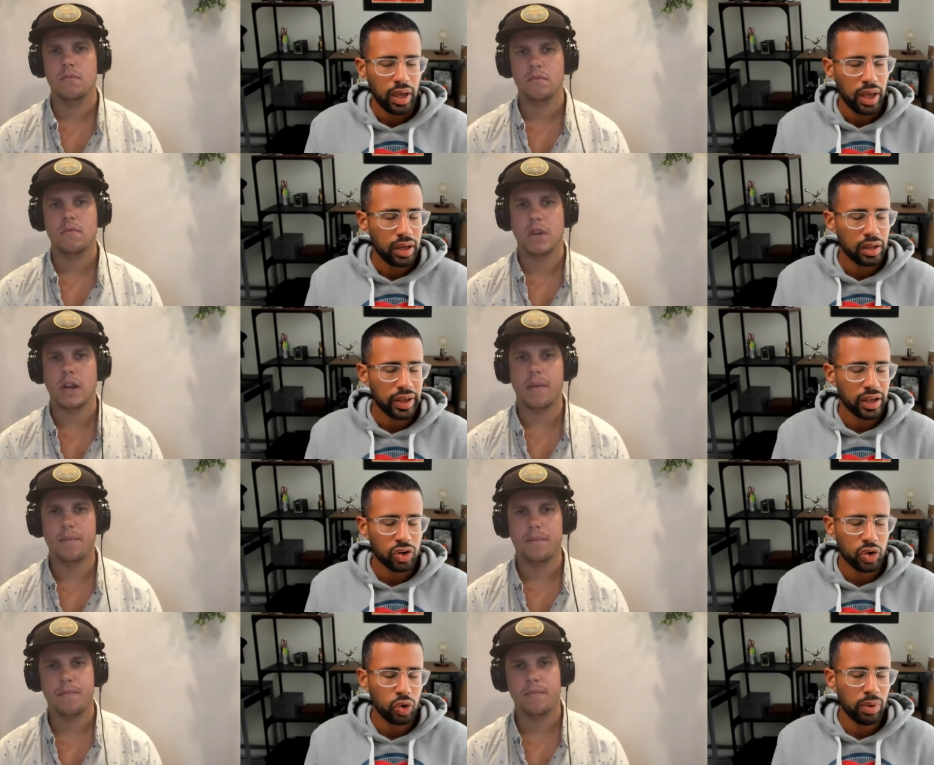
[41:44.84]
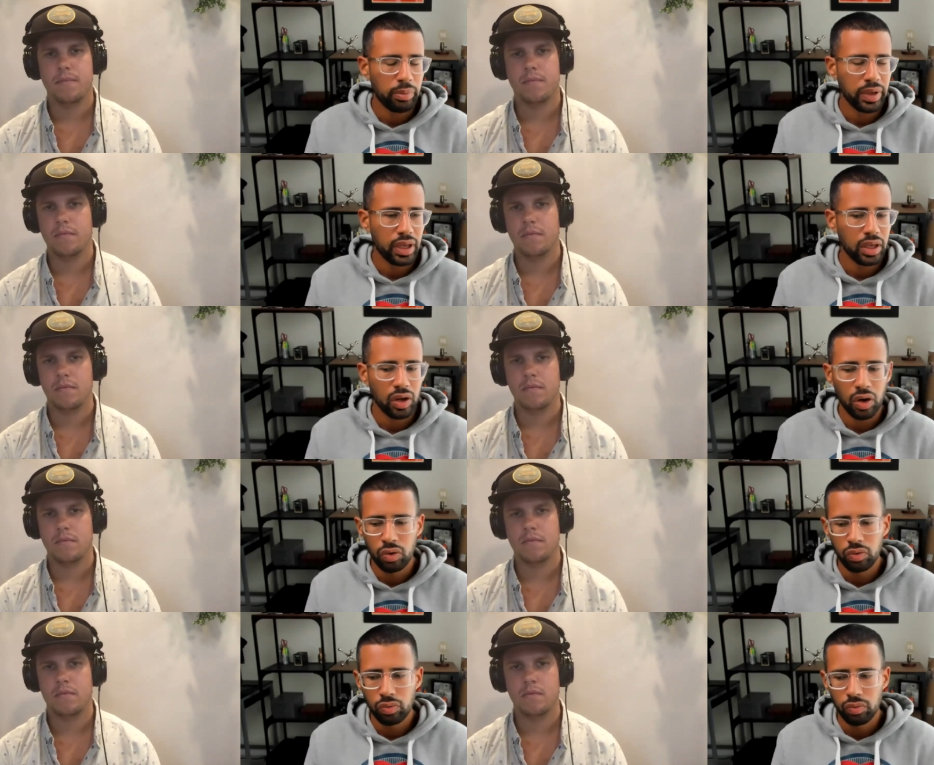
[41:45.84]
Speaker 1: and yeah. like a crew might be, you
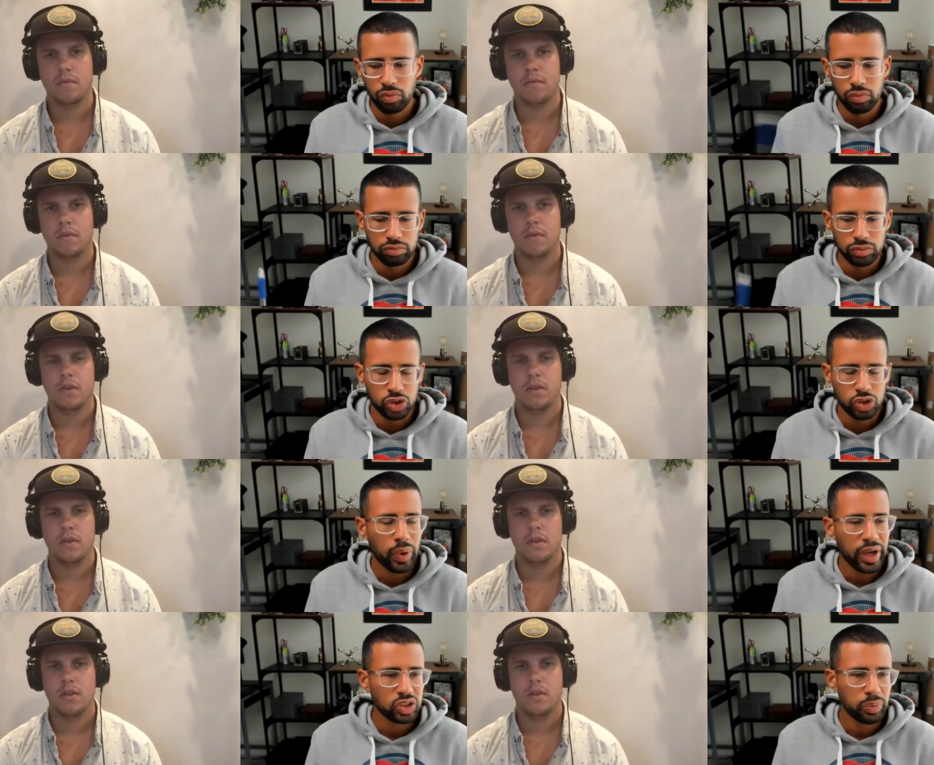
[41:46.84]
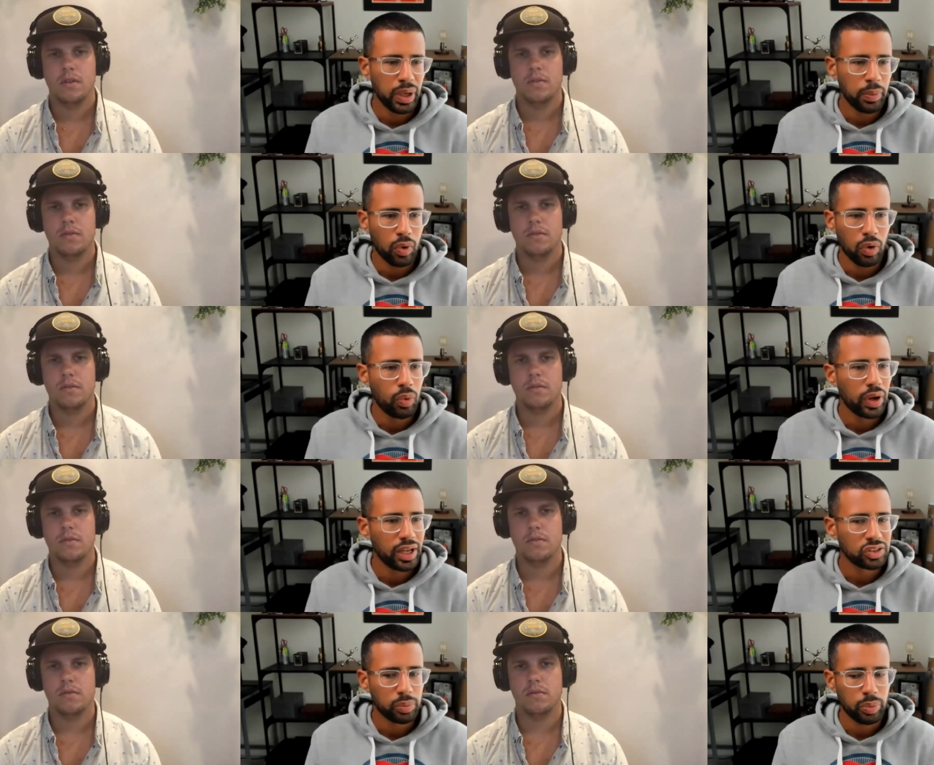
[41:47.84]
know, two extra people or one
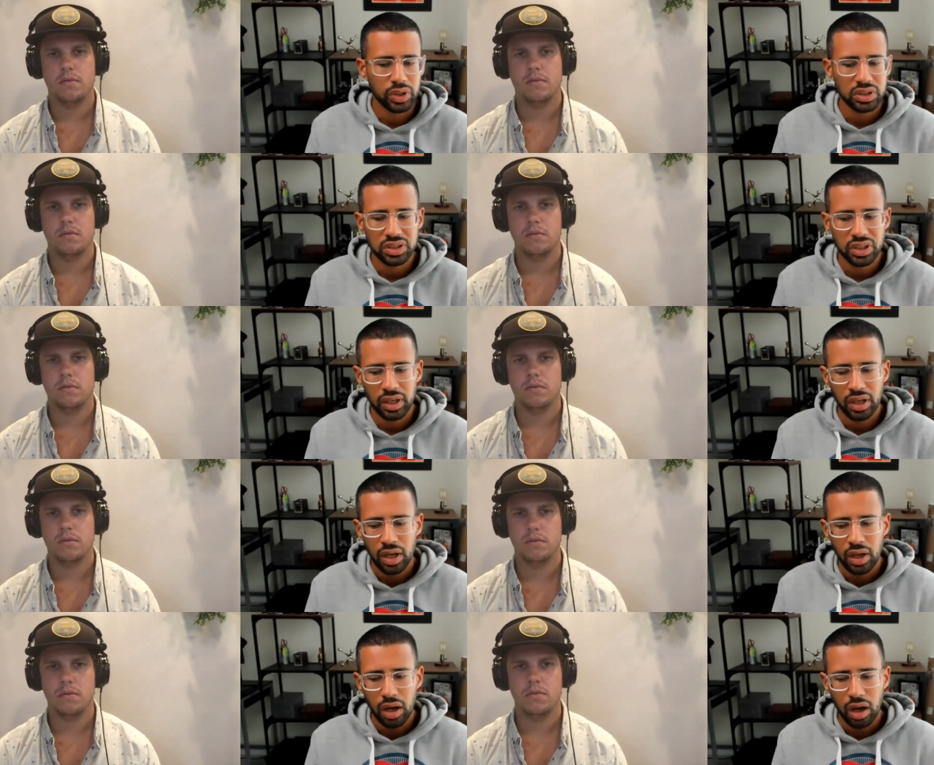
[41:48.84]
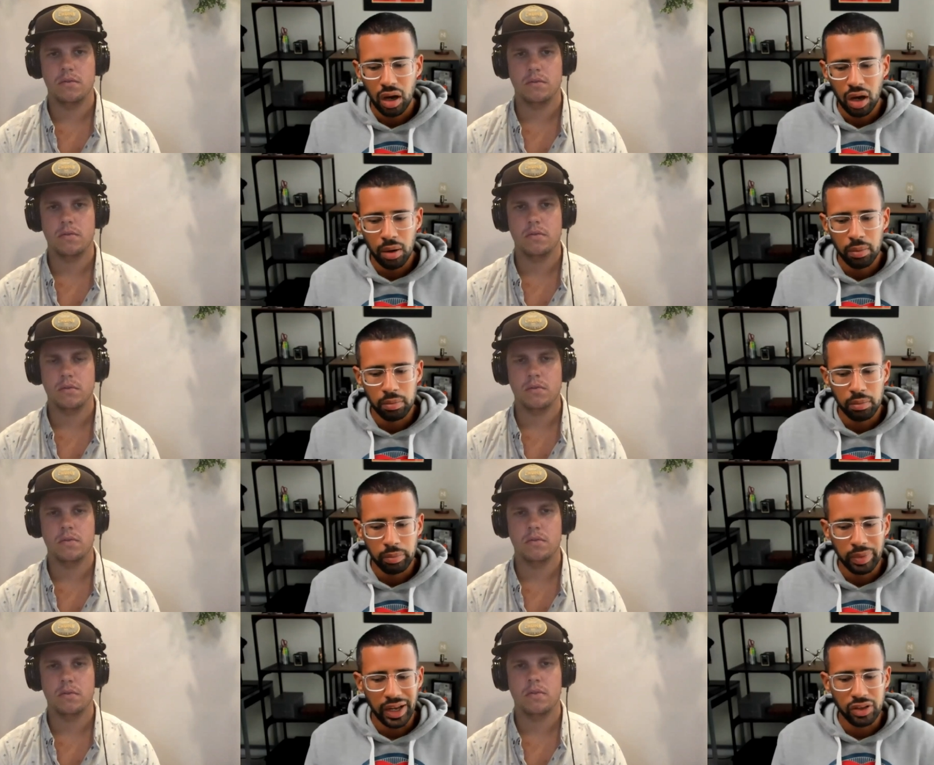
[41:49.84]
extra person. Um,
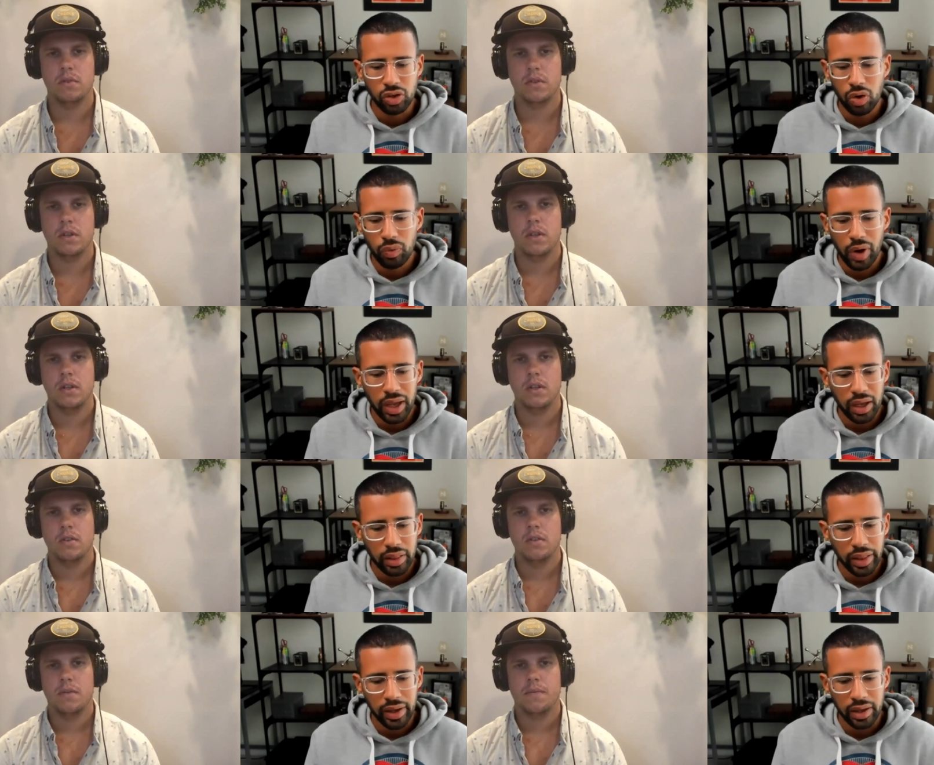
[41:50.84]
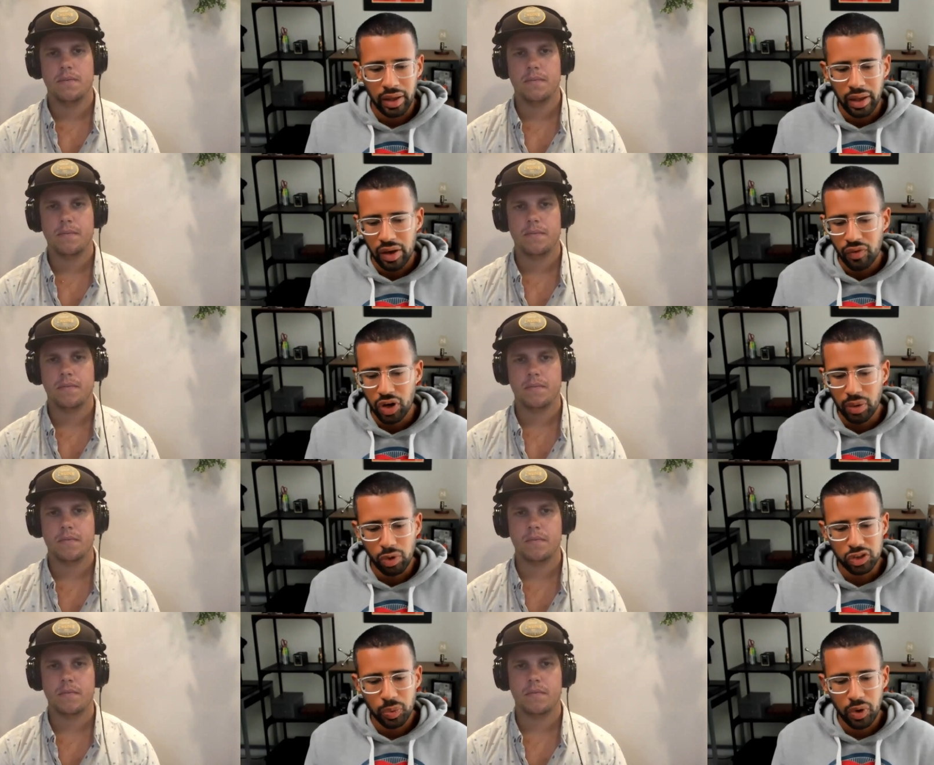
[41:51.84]
but I don't write like for the
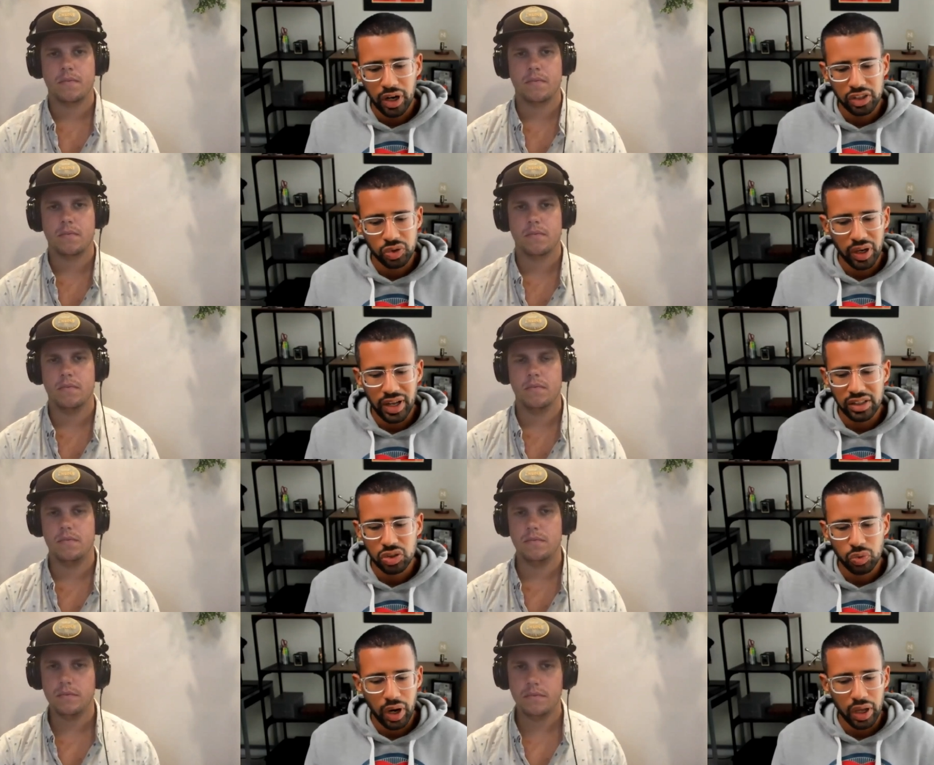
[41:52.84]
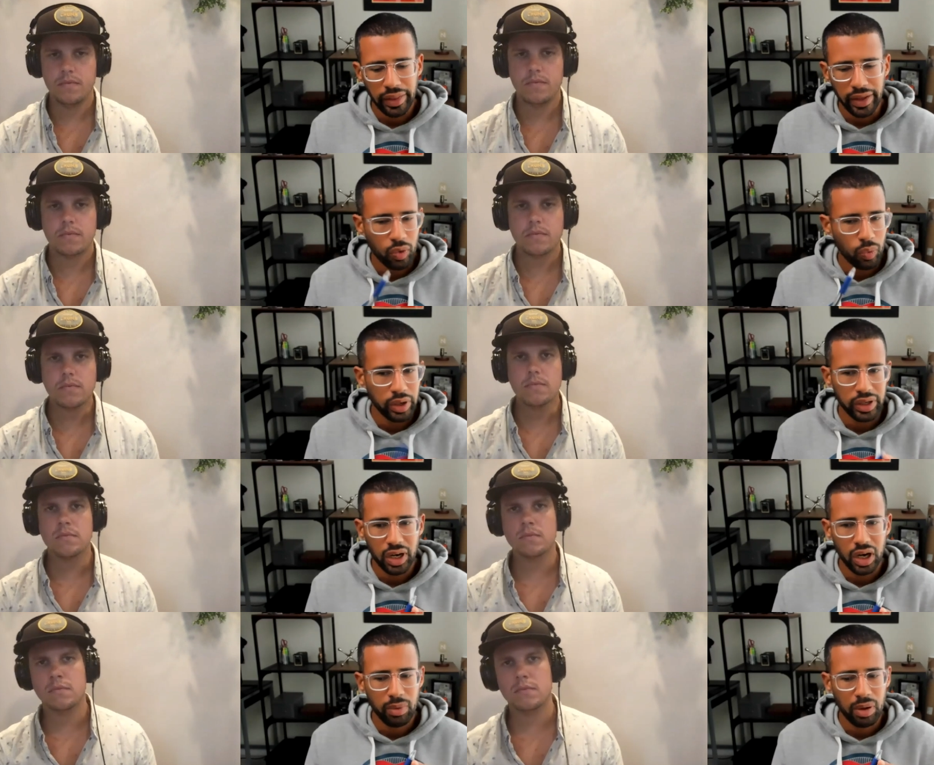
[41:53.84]
most part. I try not to write like what
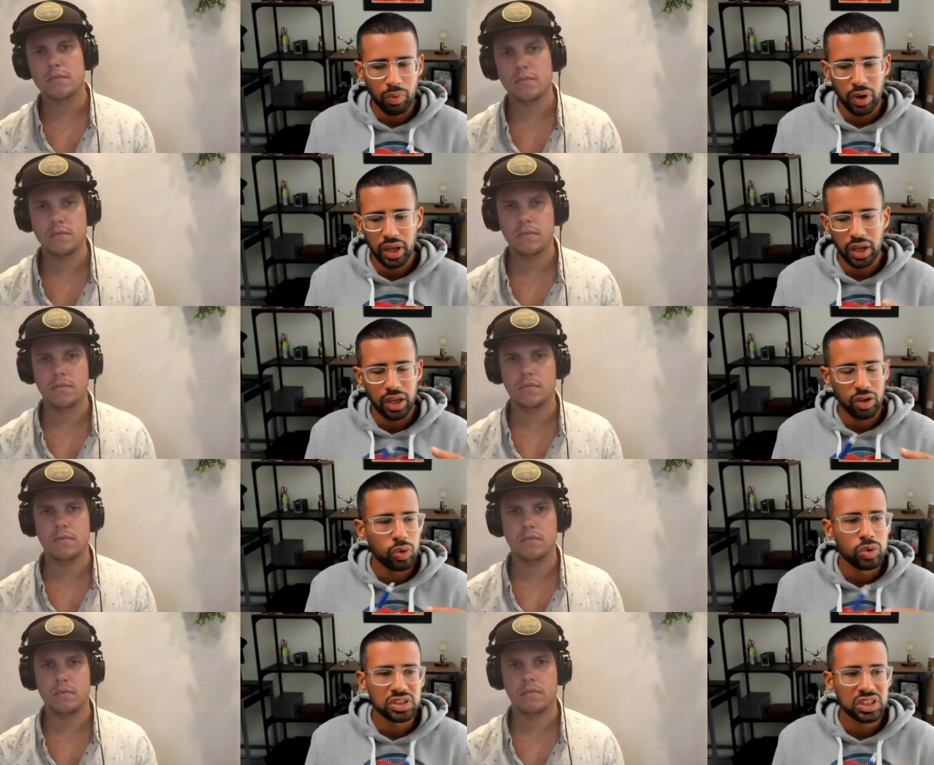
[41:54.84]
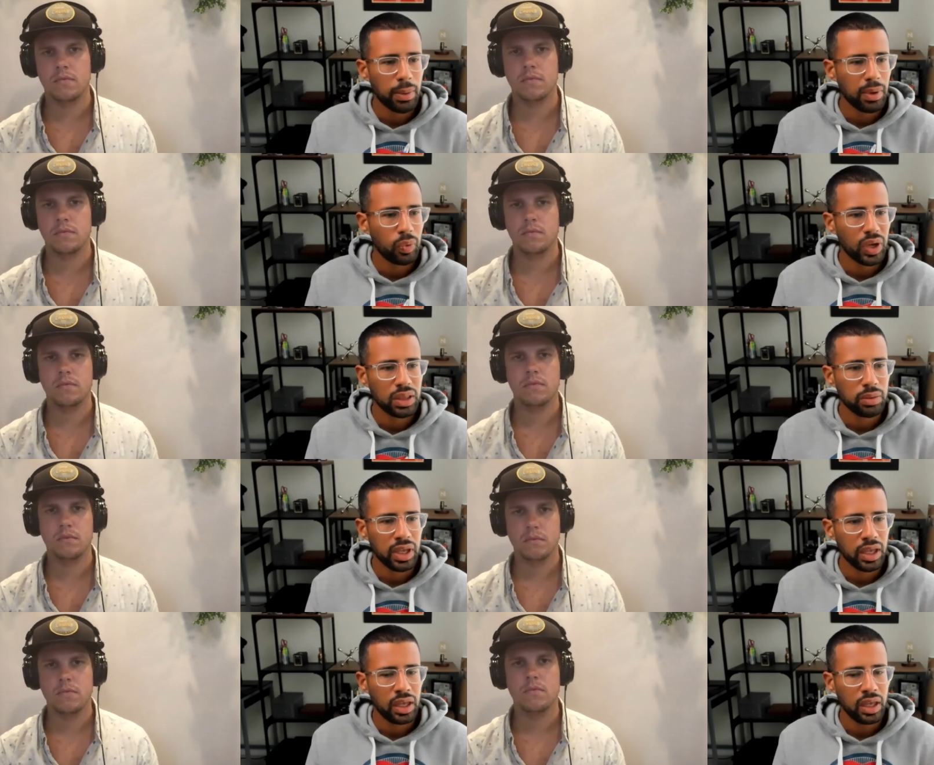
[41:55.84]
gear am I bringing, who's coming with
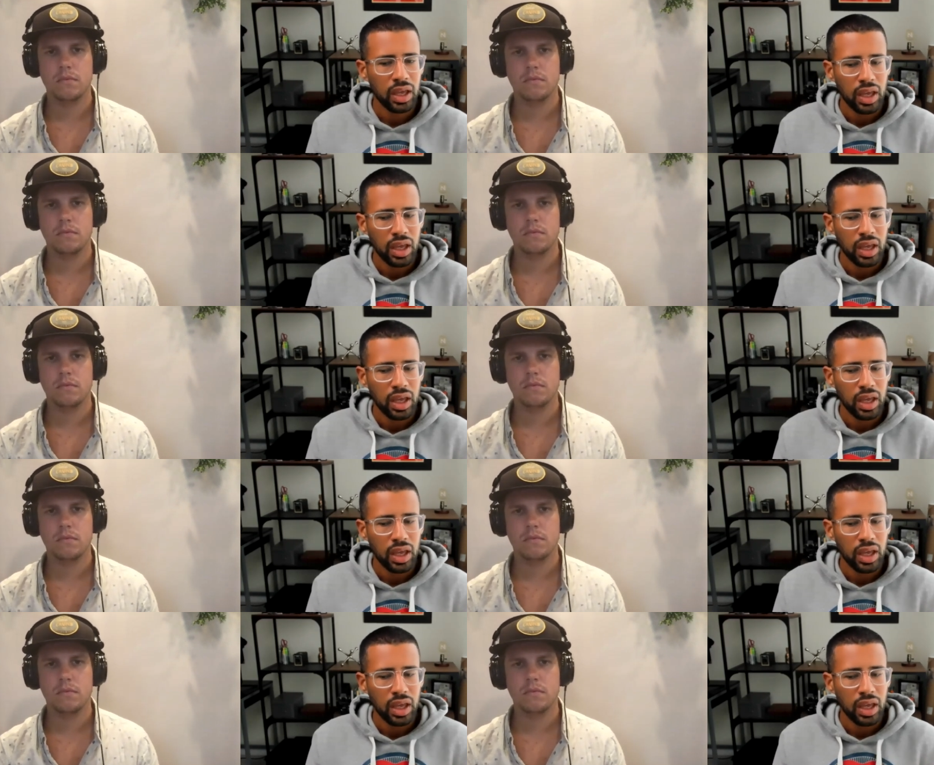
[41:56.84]
me,